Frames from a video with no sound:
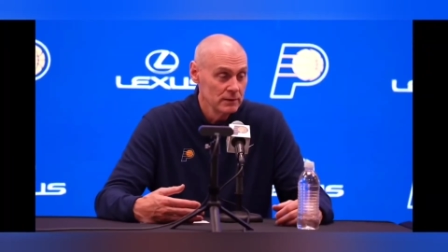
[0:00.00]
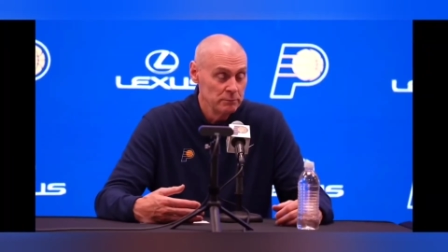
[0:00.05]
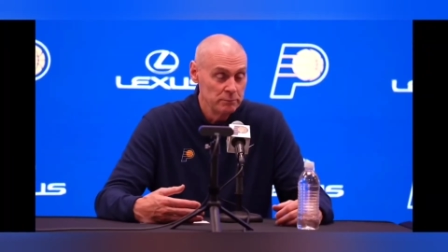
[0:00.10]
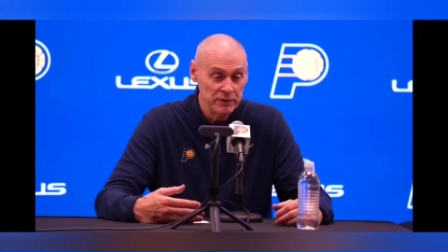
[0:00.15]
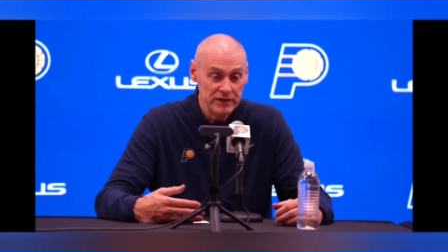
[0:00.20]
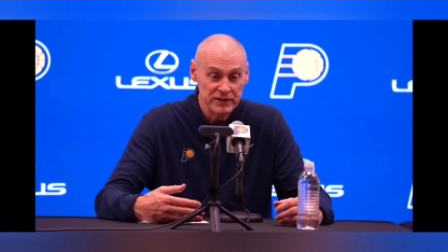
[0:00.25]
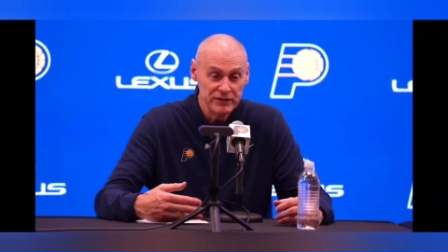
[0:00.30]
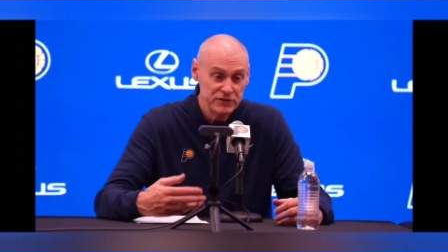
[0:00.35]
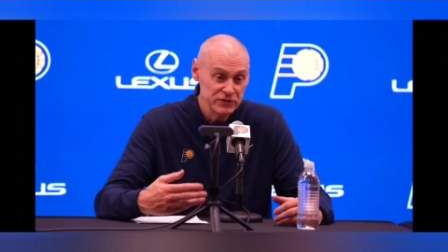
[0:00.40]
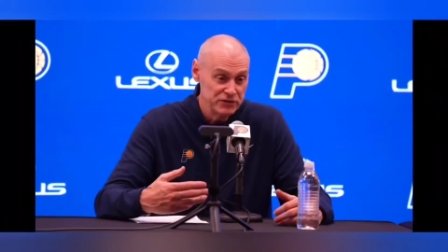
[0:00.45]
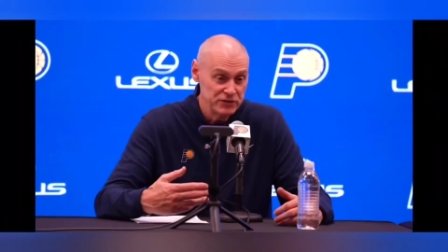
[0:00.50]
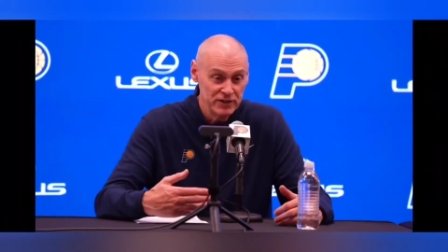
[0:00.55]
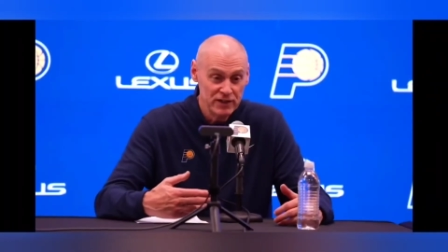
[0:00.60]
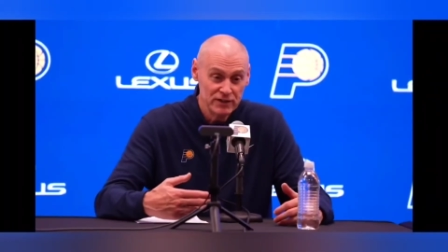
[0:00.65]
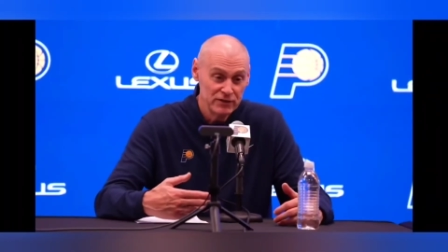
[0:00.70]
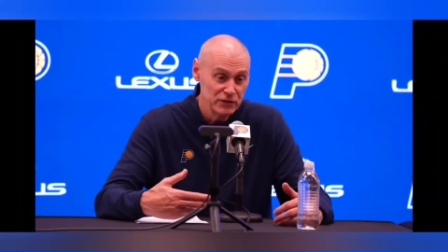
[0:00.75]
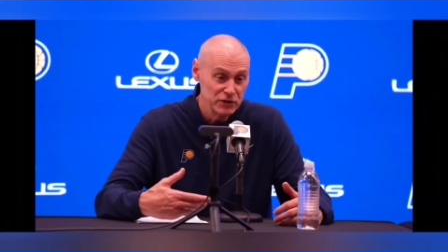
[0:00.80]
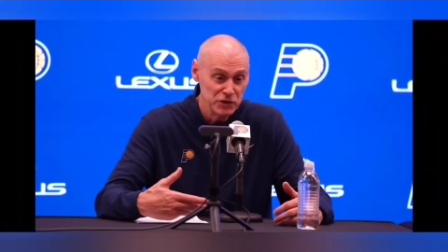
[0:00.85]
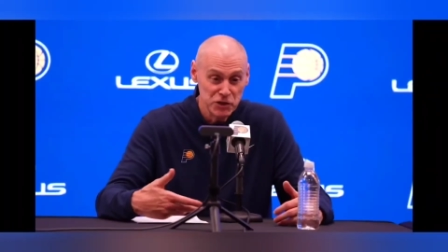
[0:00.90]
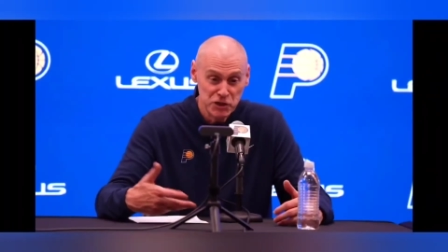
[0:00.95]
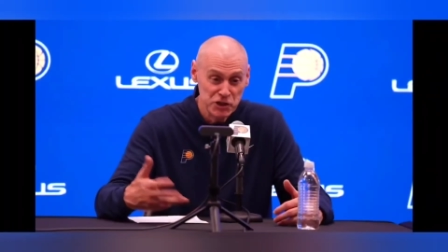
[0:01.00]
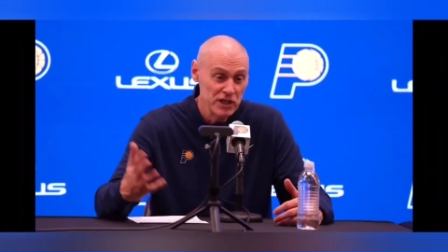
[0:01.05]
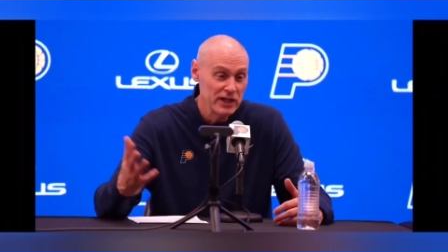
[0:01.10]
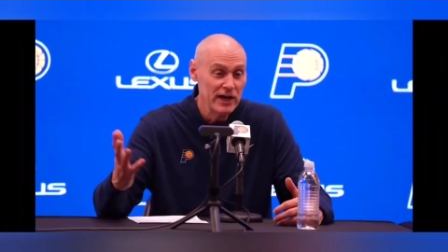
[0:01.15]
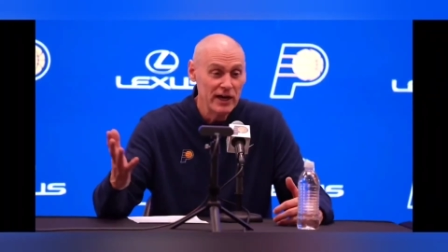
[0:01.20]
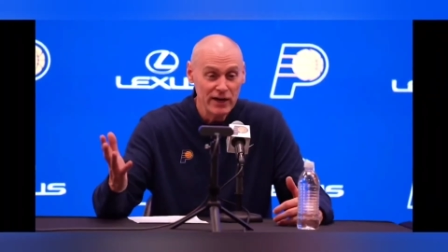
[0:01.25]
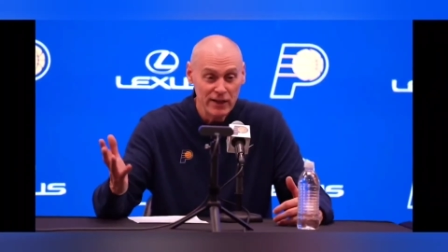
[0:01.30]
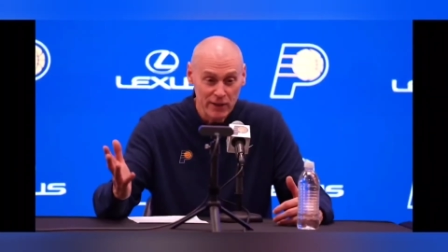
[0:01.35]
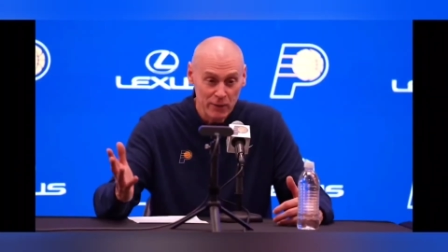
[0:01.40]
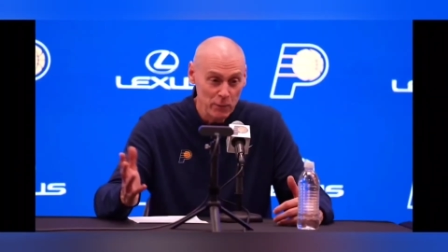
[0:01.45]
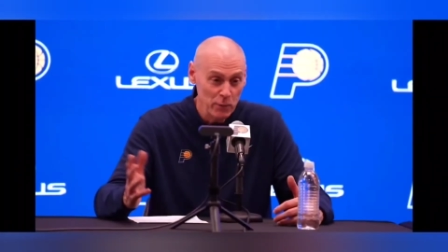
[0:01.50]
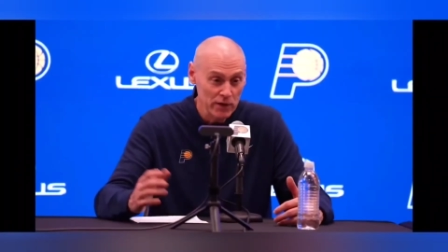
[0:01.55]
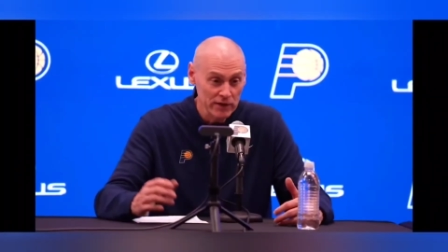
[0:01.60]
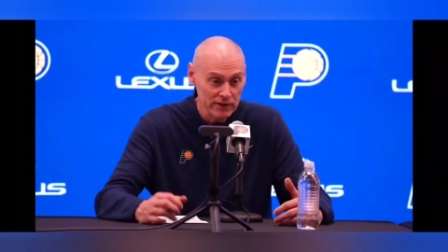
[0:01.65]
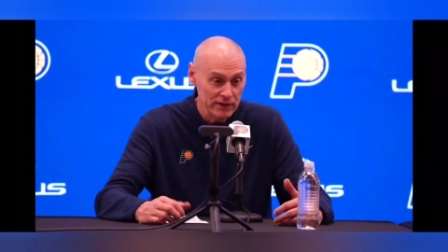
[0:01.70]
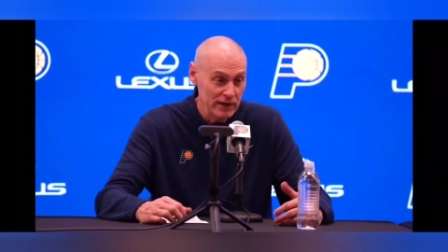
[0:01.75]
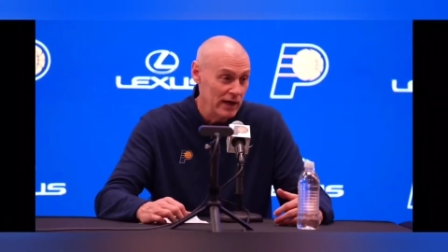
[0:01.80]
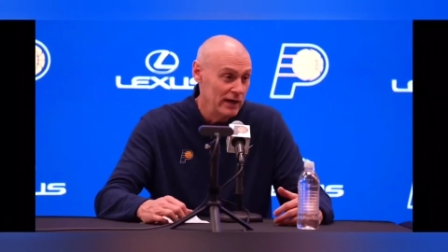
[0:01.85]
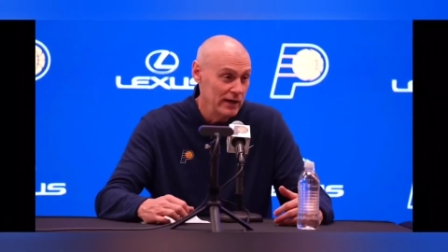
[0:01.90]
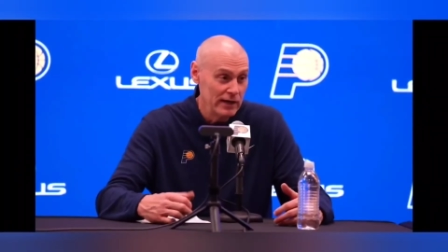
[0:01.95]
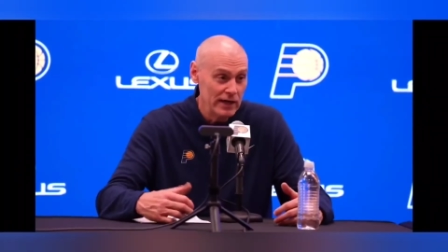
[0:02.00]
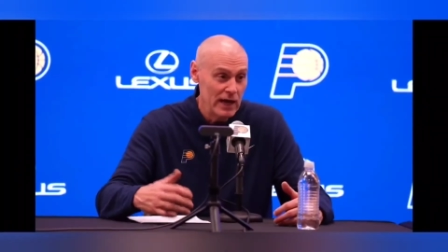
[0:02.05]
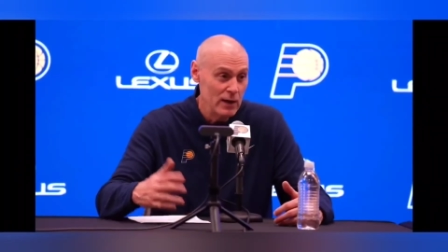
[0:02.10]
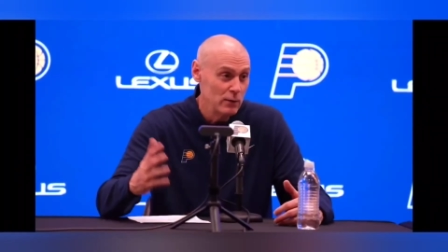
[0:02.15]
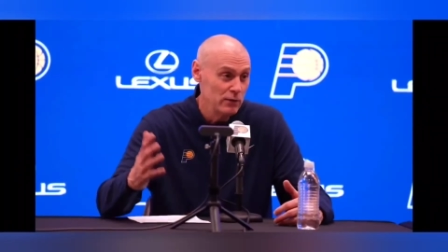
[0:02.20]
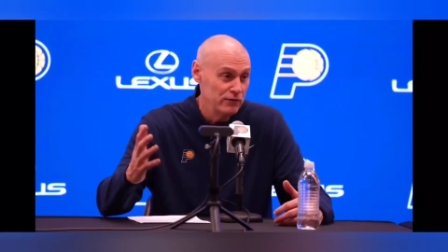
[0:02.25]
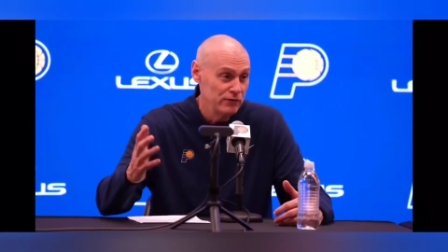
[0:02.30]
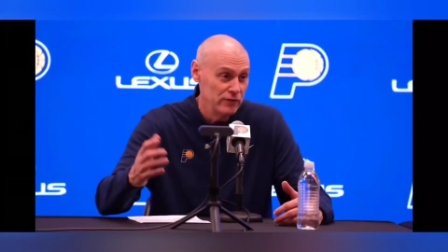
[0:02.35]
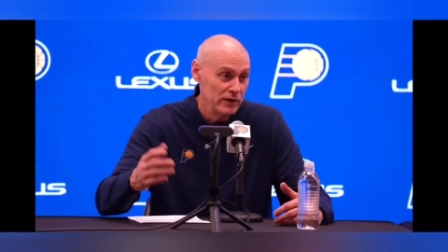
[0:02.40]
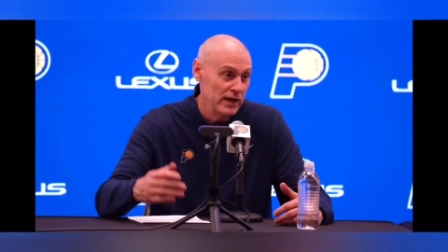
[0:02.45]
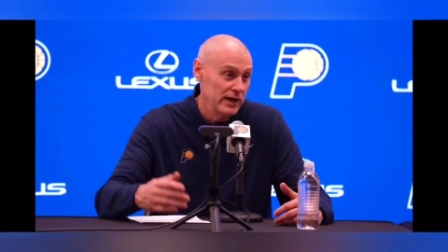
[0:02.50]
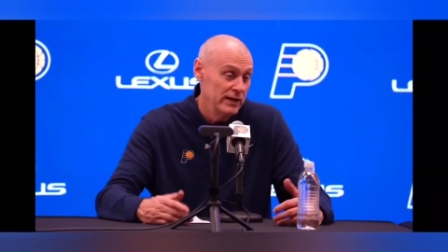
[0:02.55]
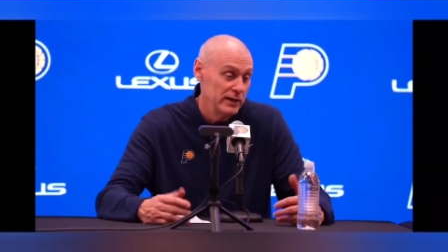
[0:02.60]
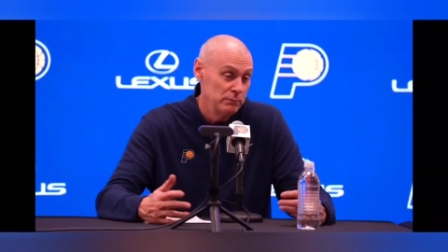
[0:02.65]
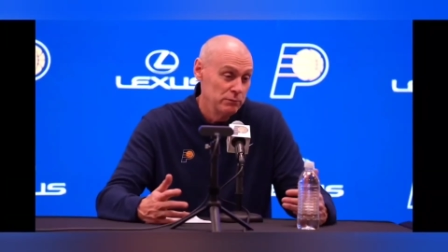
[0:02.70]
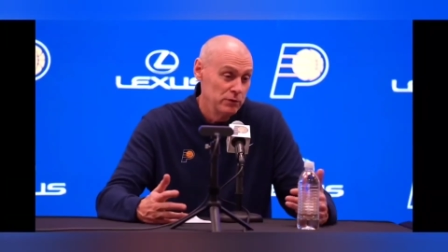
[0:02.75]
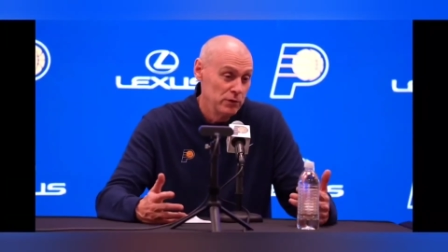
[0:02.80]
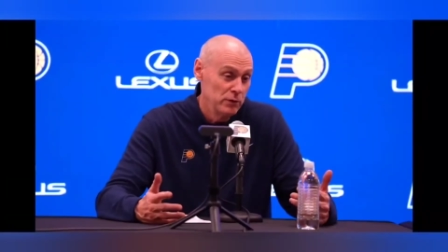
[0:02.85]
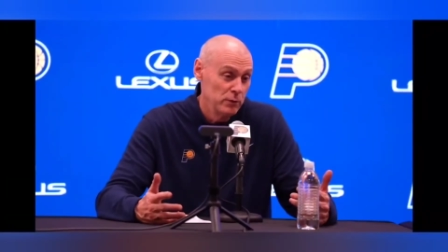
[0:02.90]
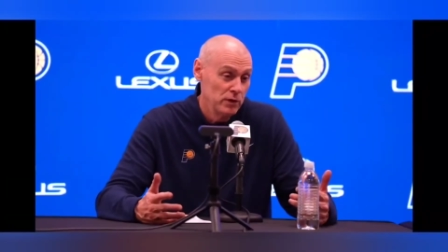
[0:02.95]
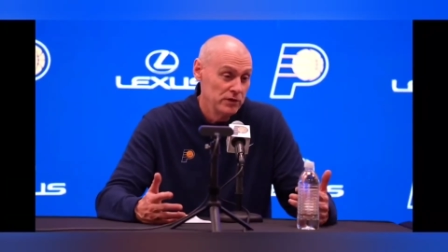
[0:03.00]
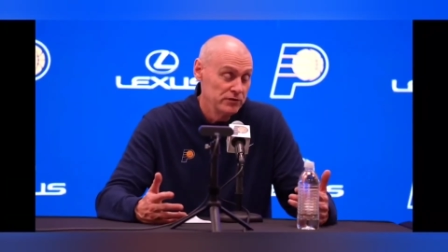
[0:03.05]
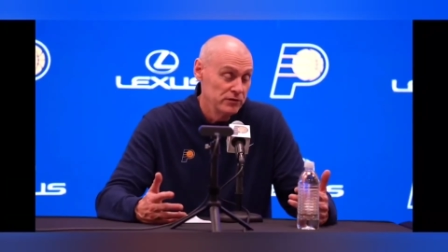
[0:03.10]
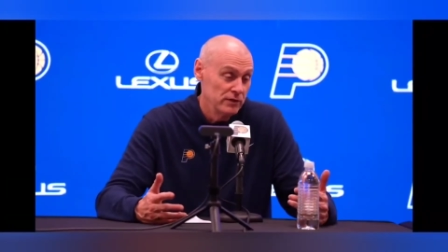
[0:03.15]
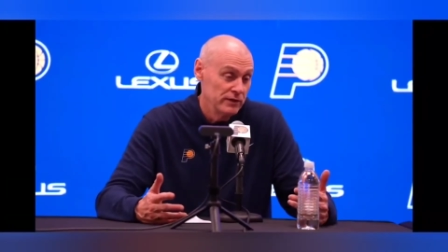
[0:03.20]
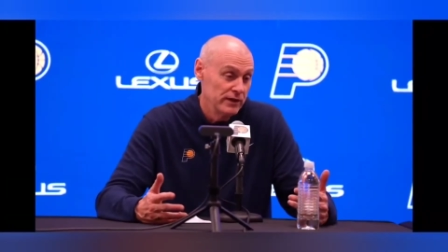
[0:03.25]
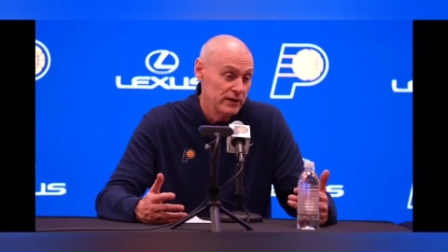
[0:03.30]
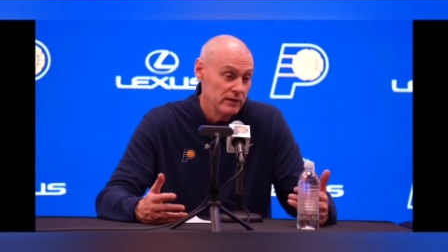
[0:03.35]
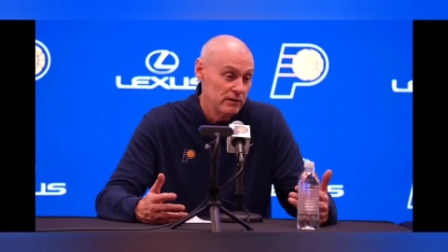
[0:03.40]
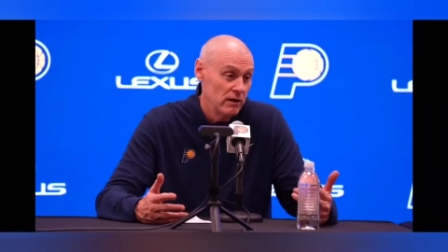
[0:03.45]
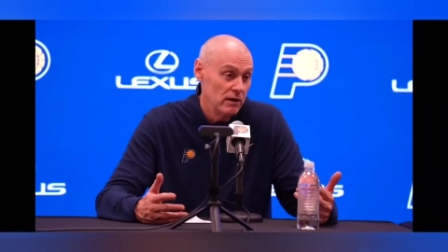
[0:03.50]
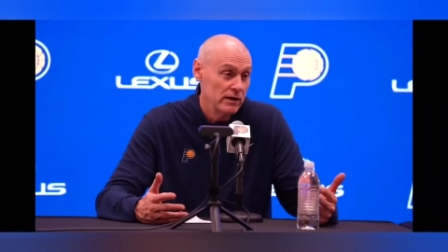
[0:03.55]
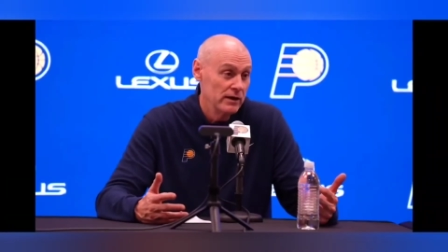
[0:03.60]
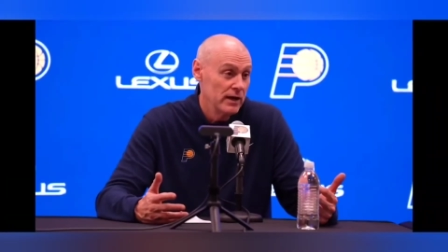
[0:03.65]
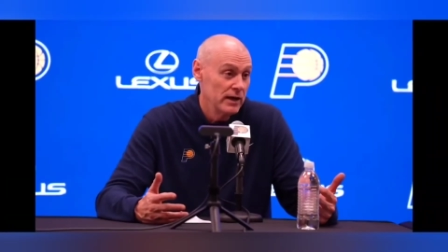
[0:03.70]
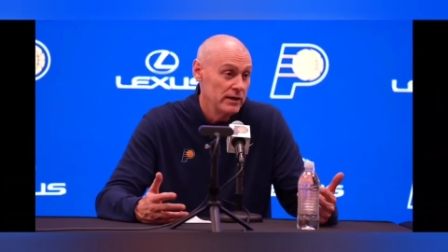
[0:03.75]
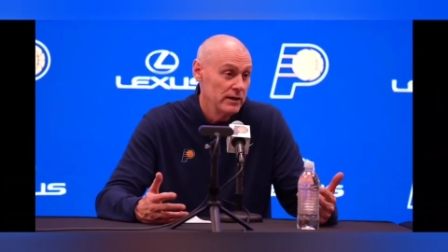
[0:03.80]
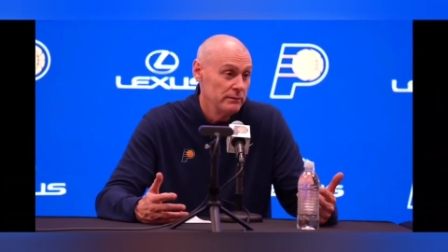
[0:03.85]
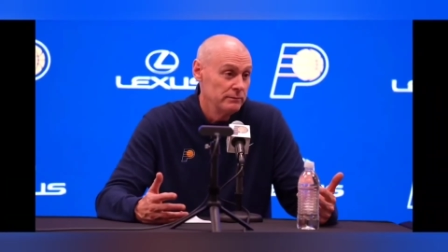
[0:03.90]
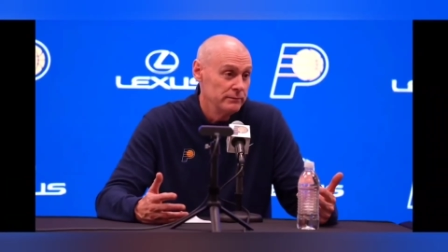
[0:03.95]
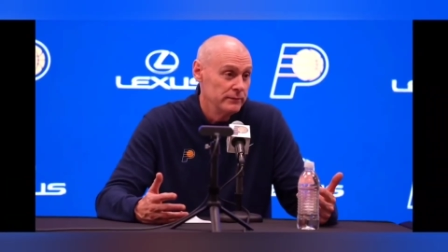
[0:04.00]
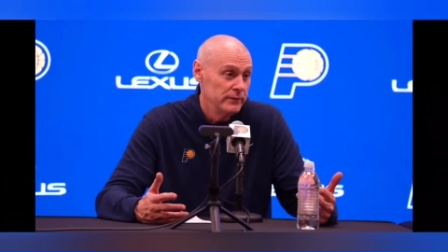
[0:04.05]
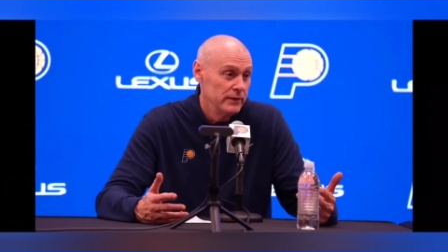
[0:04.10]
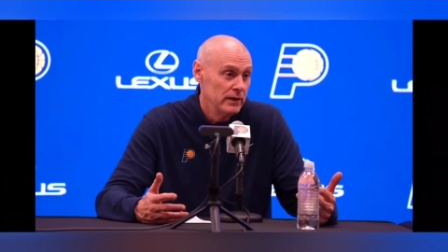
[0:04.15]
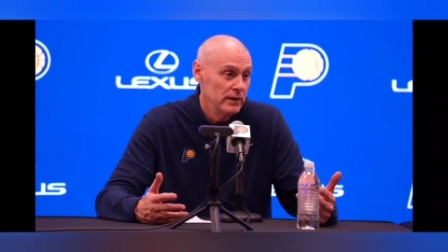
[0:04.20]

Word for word: but he just hit the shit out of that one guy and the guy went flying. They blew the whistle and they called it on him.